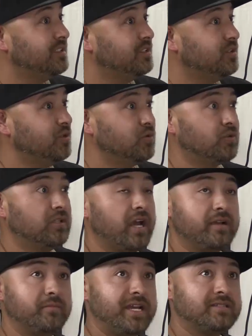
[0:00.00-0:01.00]
who were
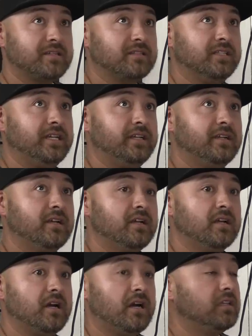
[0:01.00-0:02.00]
like basically
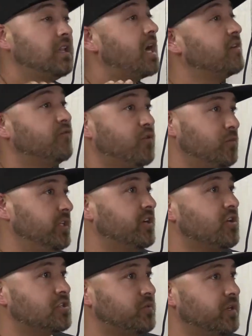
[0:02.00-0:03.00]
a lot of formerly
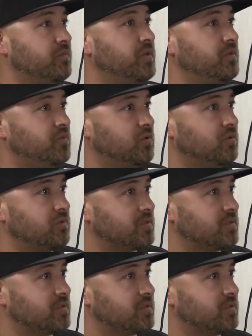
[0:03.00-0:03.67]
incarcerated people